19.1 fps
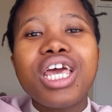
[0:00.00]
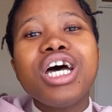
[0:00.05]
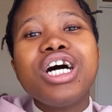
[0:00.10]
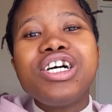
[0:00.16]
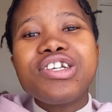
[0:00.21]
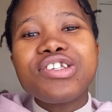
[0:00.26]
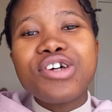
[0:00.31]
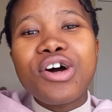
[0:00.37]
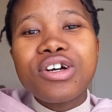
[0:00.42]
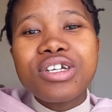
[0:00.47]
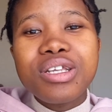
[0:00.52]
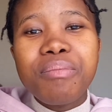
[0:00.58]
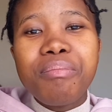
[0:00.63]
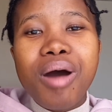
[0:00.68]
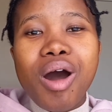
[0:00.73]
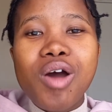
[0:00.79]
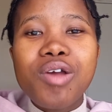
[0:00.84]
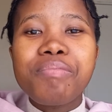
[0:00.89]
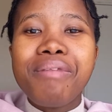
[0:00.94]
talked
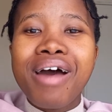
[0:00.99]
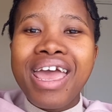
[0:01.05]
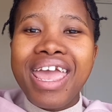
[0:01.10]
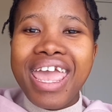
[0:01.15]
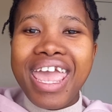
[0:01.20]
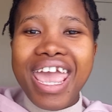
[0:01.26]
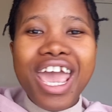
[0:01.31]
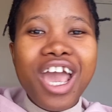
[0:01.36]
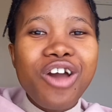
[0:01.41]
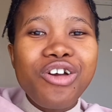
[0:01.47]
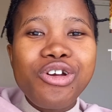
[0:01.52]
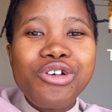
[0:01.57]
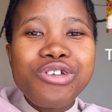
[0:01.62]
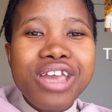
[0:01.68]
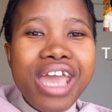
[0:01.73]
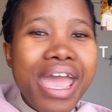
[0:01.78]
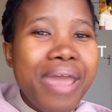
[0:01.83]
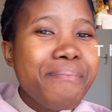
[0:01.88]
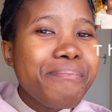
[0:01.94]
about my hair growth
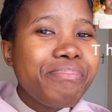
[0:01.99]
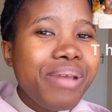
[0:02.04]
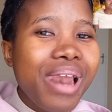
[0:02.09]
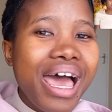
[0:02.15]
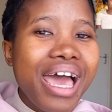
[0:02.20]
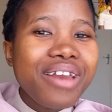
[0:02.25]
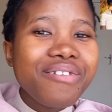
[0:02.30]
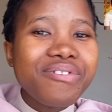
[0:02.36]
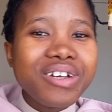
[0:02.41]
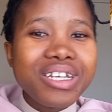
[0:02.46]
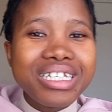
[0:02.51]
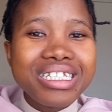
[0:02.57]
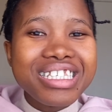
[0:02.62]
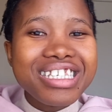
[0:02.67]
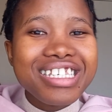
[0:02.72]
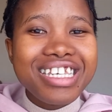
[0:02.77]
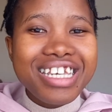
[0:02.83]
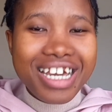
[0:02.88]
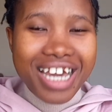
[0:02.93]
game plan for this
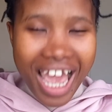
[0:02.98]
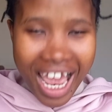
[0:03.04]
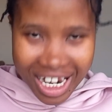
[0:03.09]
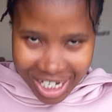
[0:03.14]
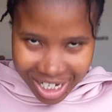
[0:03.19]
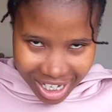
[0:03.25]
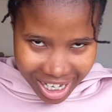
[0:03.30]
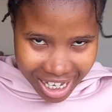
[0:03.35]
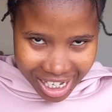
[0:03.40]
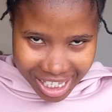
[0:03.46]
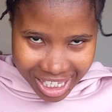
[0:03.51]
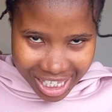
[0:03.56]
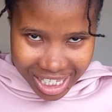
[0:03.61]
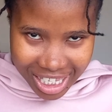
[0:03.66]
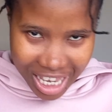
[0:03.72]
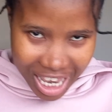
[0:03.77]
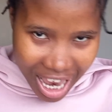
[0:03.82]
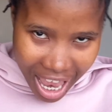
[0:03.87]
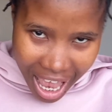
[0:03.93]
year. As you can
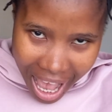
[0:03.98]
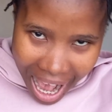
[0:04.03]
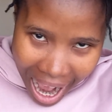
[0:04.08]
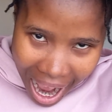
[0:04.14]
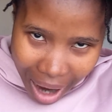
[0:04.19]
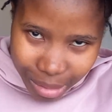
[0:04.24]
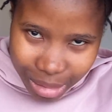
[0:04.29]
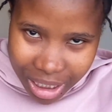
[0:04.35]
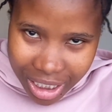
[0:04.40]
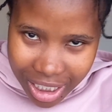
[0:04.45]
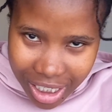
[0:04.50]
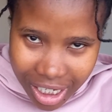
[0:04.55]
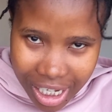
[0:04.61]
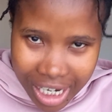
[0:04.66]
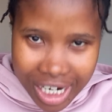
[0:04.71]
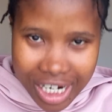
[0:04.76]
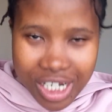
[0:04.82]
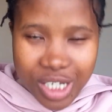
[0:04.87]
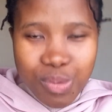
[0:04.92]
see, I'm still in
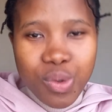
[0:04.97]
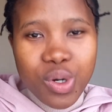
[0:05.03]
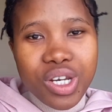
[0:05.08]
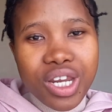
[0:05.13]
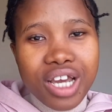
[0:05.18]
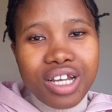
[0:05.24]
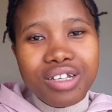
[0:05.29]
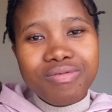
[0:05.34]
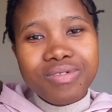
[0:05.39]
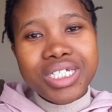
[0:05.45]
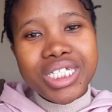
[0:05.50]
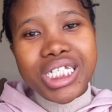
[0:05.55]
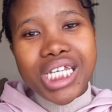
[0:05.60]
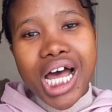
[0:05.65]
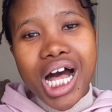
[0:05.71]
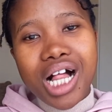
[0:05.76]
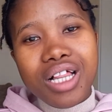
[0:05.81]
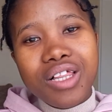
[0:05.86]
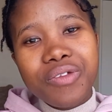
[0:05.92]
this protective
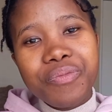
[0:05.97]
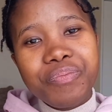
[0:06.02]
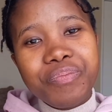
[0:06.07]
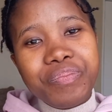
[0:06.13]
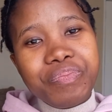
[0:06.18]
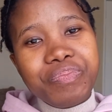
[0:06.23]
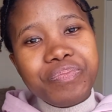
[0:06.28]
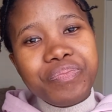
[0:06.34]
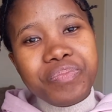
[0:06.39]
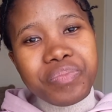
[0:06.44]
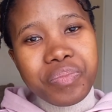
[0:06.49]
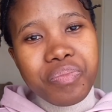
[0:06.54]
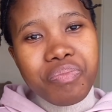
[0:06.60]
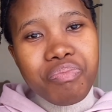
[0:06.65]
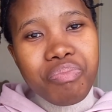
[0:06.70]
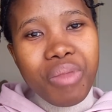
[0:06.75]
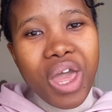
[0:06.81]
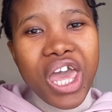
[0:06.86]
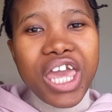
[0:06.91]
style.
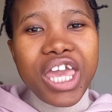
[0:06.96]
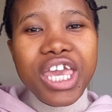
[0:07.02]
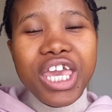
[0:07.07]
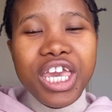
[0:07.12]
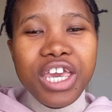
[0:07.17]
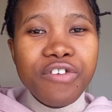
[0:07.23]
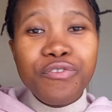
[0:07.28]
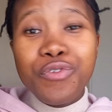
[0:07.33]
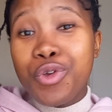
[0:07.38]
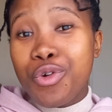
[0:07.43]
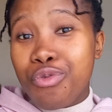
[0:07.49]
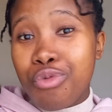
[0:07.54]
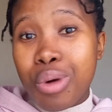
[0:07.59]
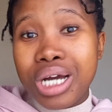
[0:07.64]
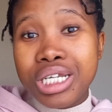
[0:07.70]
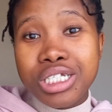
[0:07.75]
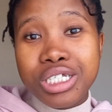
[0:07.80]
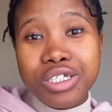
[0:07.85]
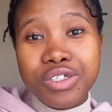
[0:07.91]
If you watch
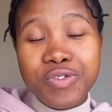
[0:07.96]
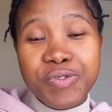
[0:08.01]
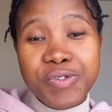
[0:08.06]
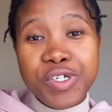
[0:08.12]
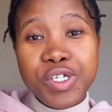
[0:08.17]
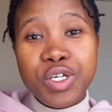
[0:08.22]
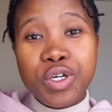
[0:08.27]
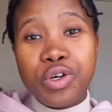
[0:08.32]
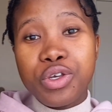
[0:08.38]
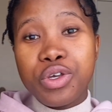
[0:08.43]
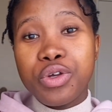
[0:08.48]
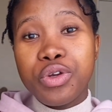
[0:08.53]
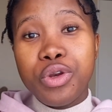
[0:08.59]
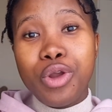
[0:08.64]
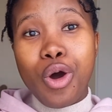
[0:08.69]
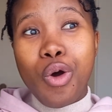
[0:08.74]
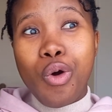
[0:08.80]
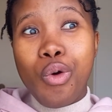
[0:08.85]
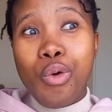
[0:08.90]
this video, you
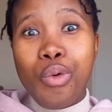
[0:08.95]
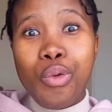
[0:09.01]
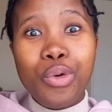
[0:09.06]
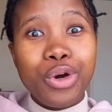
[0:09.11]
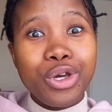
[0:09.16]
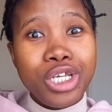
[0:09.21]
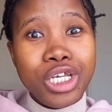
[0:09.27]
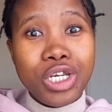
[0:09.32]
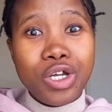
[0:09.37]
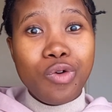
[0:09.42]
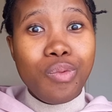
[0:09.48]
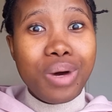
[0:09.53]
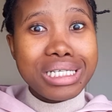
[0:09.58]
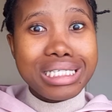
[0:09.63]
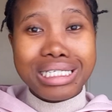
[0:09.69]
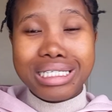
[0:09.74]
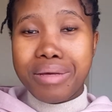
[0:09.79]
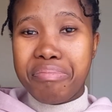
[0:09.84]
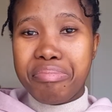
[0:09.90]
know what's
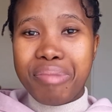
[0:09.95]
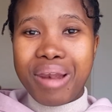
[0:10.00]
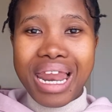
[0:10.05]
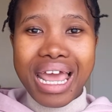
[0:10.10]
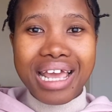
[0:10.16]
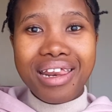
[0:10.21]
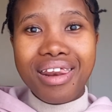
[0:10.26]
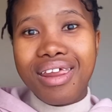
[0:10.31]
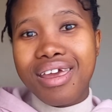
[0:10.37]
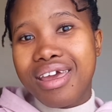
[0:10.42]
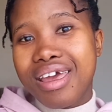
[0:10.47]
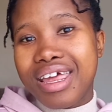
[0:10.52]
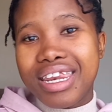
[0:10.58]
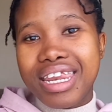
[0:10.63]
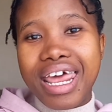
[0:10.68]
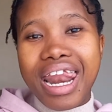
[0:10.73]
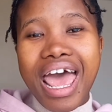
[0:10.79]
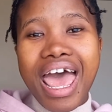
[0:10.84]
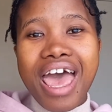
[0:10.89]
the plan that
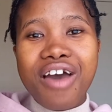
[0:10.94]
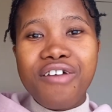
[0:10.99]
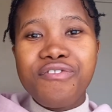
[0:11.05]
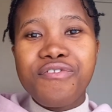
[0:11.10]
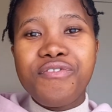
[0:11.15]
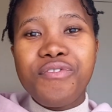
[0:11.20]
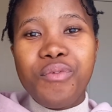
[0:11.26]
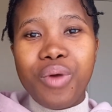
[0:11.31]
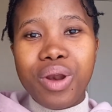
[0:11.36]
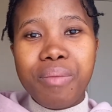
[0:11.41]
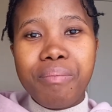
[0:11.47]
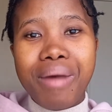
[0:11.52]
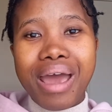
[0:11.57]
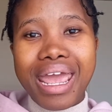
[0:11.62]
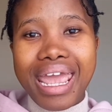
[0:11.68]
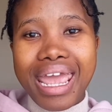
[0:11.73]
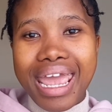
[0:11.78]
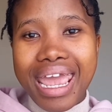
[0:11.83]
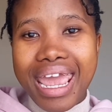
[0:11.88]
I have with my
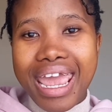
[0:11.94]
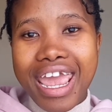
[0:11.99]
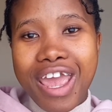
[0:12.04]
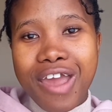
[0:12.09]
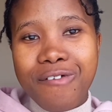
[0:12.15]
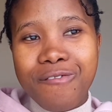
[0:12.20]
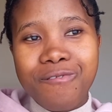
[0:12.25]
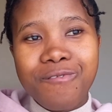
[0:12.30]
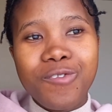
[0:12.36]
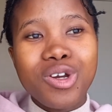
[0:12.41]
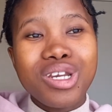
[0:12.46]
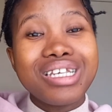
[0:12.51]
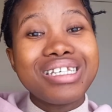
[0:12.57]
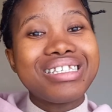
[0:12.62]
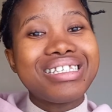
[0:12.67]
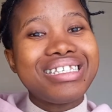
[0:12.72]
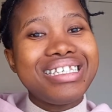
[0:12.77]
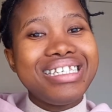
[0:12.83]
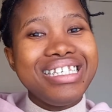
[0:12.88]
hair for
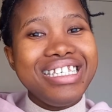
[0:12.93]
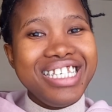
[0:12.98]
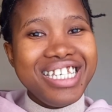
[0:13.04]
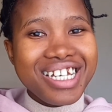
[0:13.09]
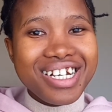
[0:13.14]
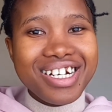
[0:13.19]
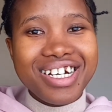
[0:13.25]
this year,